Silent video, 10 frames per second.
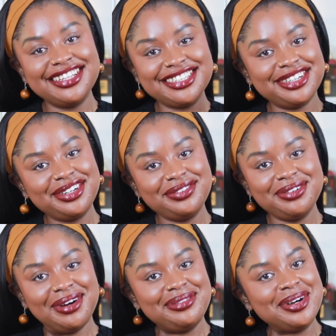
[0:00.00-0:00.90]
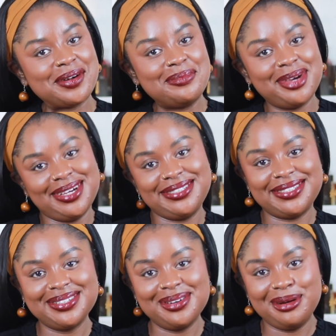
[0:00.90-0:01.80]
Hello everyone, welcome back to
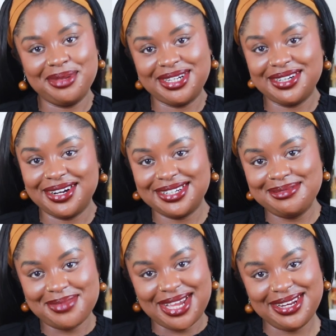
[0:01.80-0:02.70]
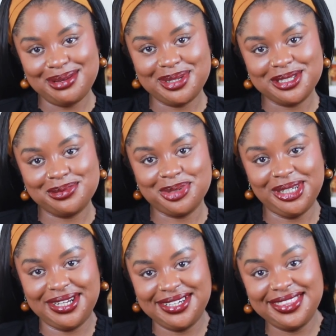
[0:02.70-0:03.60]
the Gourmand Garden. My name is
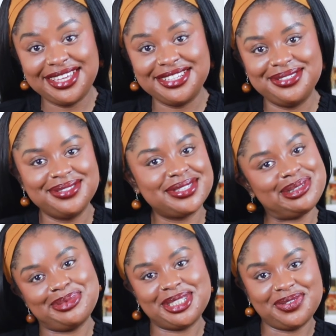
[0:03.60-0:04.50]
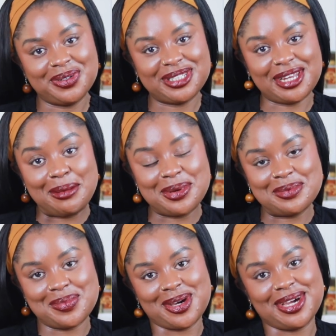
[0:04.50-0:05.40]
Brianna. Thank you so much for
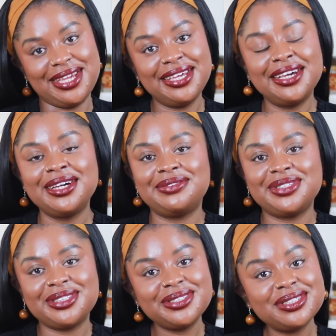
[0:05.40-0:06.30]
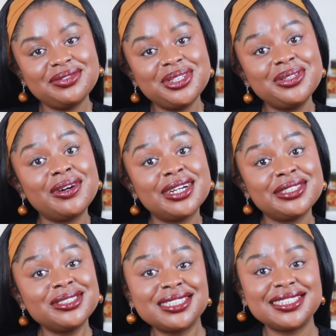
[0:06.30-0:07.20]
stopping by. For those of you who are
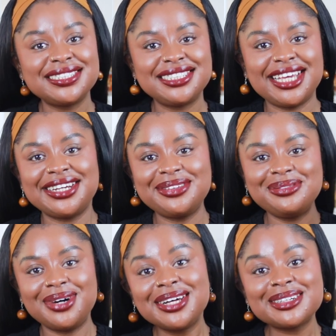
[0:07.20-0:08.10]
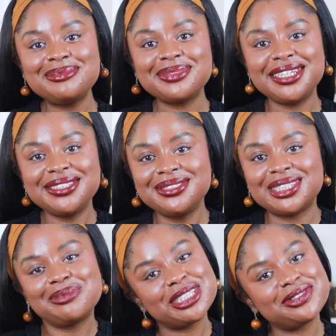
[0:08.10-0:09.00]
new to this channel, welcome. Thank you
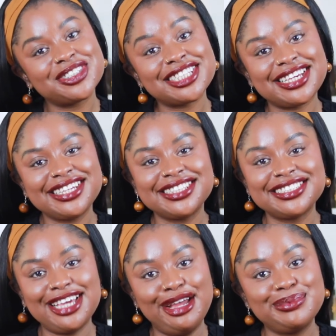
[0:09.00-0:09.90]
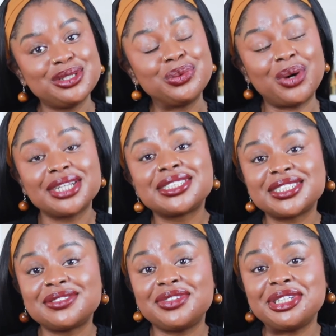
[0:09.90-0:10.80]
so much for taking the time to watch
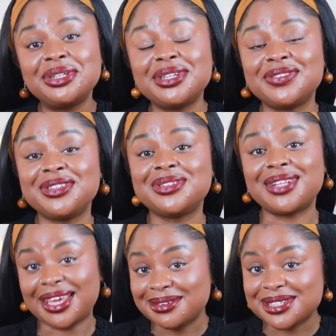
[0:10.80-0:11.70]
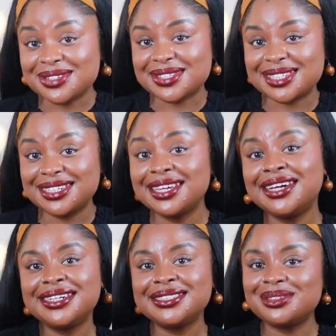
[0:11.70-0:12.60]
this video. If you like what you see,
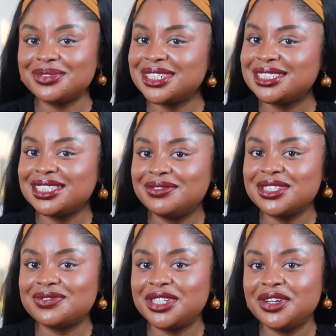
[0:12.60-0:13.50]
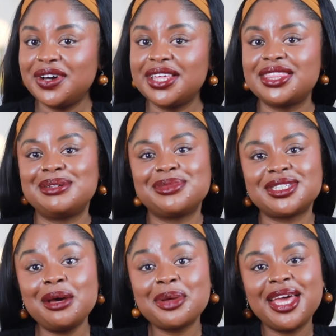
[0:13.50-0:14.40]
don't forget to give this video a thumbs
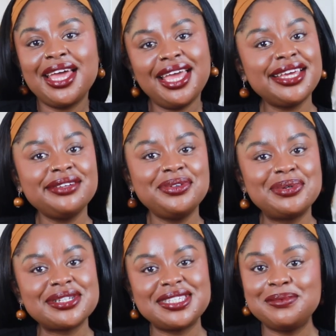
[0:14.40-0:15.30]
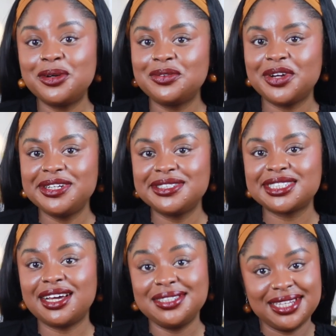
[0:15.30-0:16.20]
up. And if you want to see more fragrance
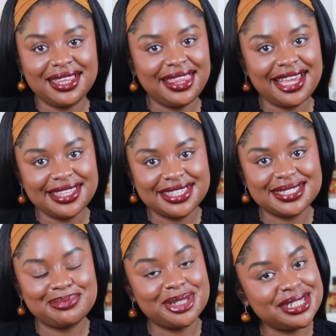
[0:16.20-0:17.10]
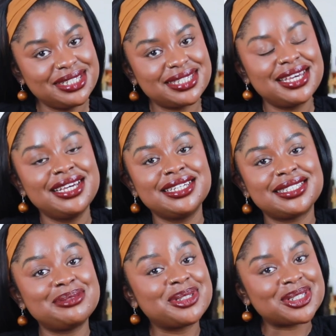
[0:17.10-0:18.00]
content like this, please
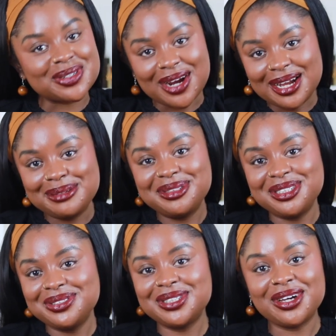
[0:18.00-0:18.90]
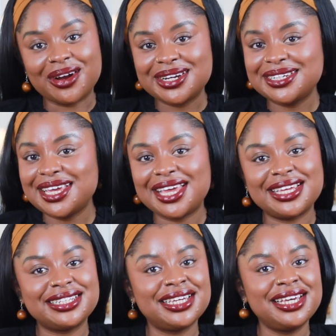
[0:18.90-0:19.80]
subscribe to The Garden
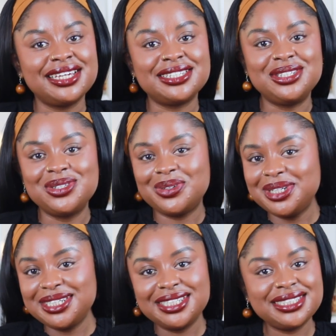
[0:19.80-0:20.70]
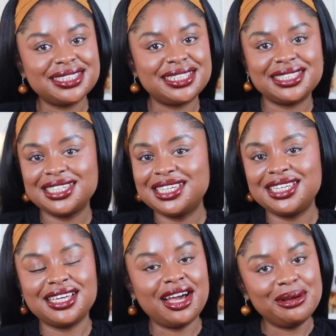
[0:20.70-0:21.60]
and join us and
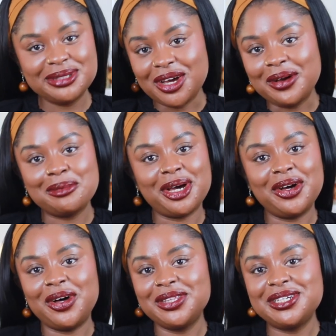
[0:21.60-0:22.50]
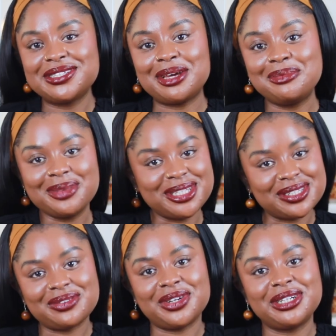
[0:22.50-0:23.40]
come talk about all these
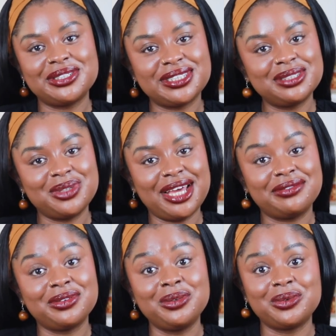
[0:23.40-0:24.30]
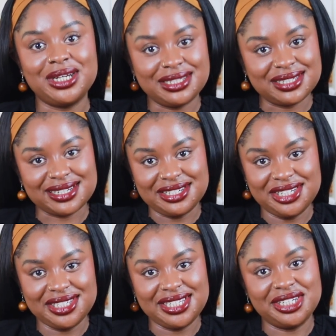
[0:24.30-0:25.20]
amazing fragrances. We have great
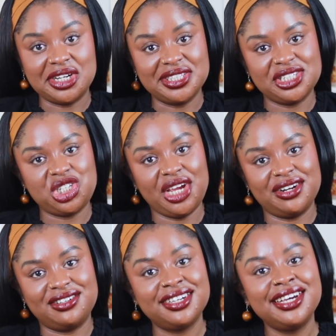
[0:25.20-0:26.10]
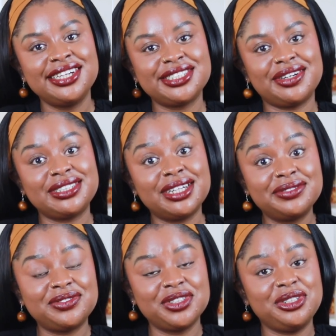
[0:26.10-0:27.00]
discussions here on this channel, so I'd
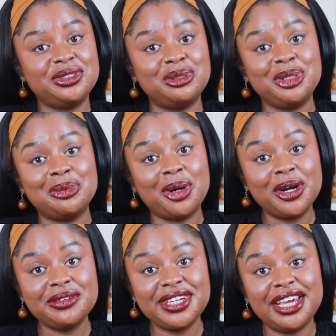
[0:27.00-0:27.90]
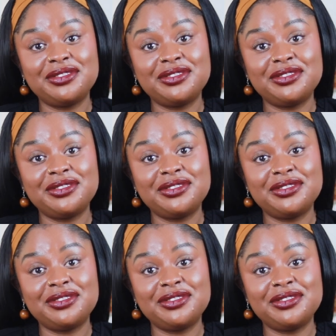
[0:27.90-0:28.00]
love for you to be a part of it.